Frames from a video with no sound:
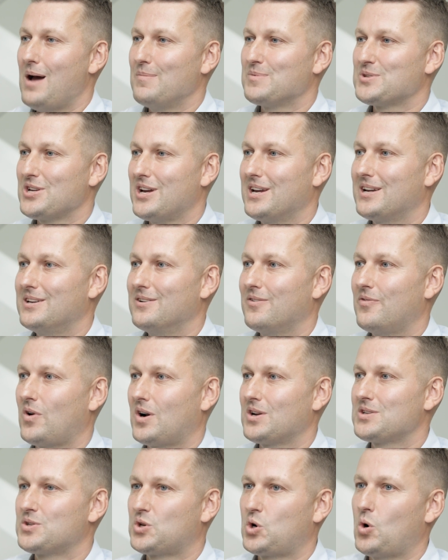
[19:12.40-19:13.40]
I'm saying the
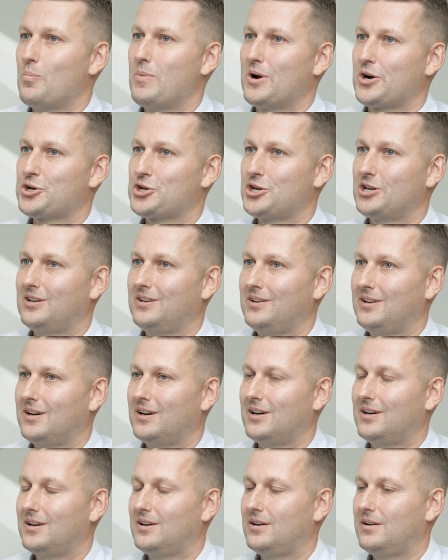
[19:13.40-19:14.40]
first commercial
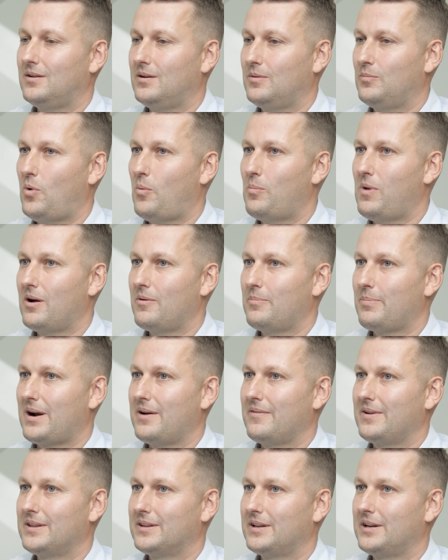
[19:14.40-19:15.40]
mobile
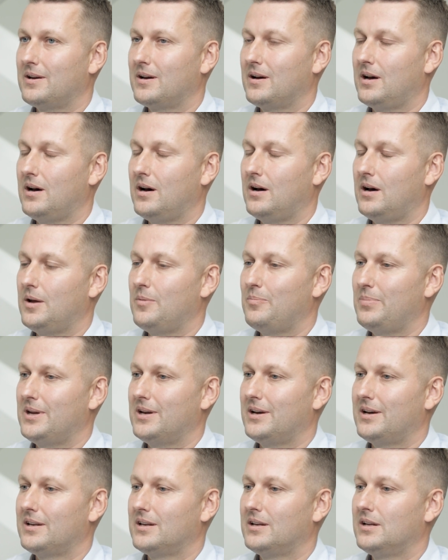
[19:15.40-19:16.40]
private
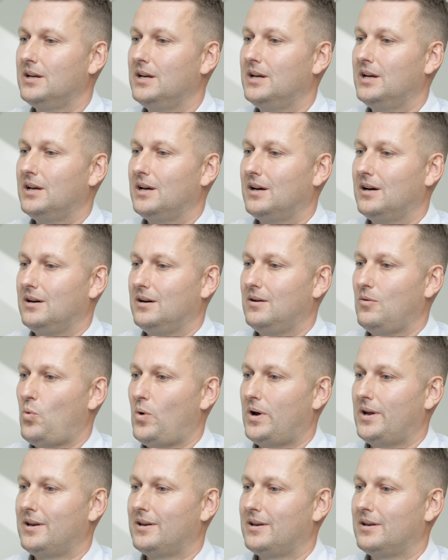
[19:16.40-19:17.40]
IPN
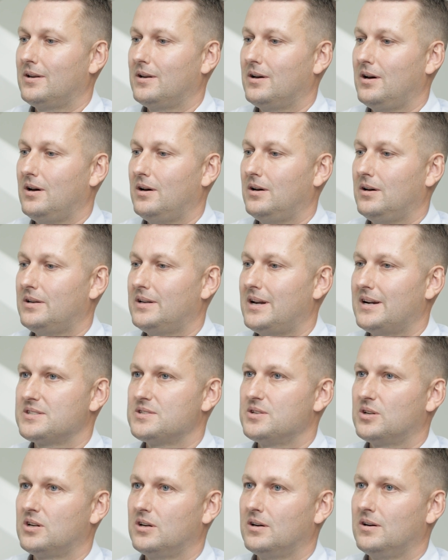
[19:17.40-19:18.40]
when there is
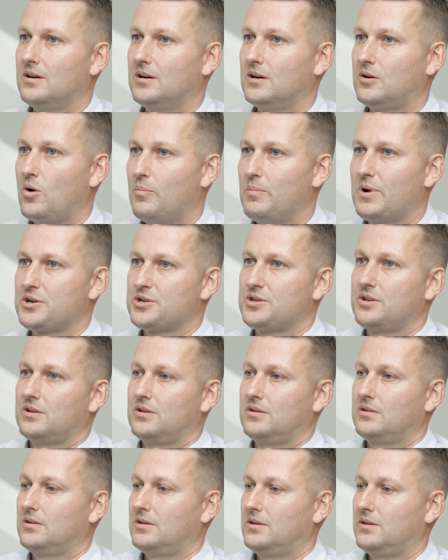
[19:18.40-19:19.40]
the
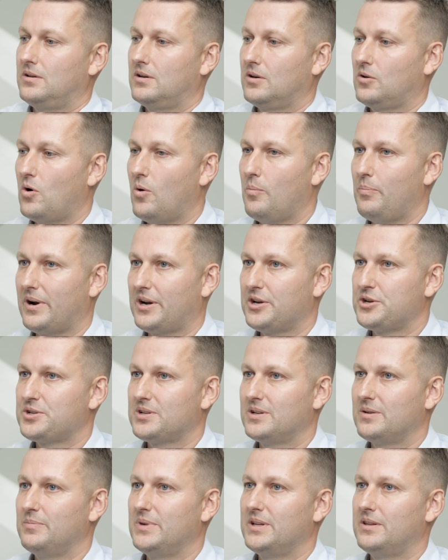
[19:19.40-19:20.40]
commercial
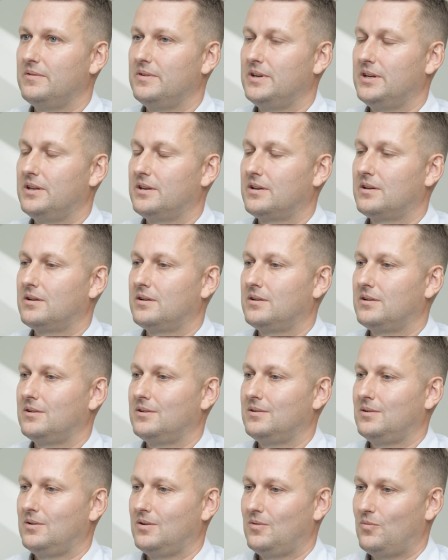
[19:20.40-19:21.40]
cooperation between
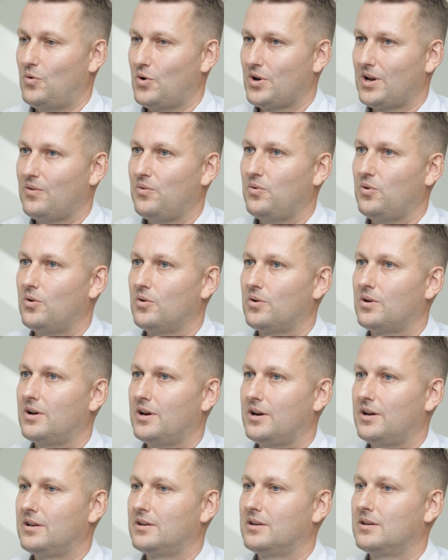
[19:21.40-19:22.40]
Vodafone
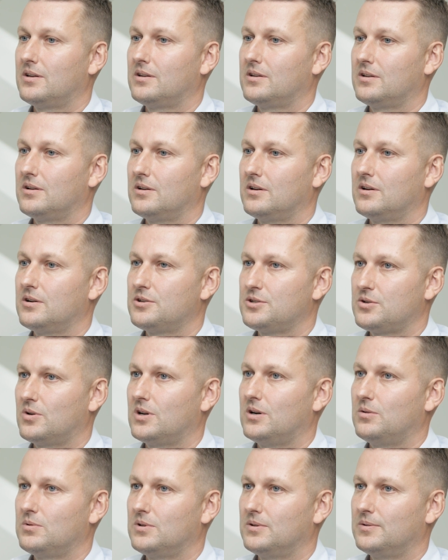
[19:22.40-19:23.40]
and
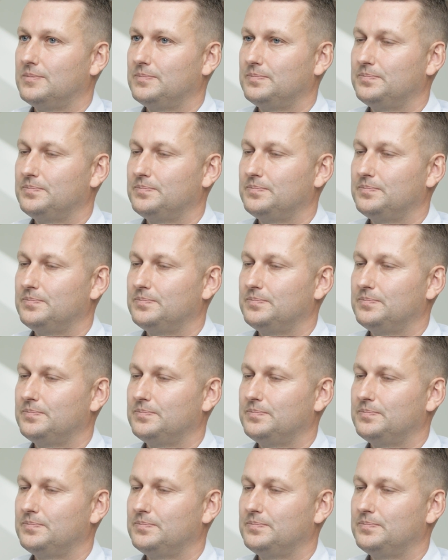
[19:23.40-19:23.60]
ŠKODA Auto.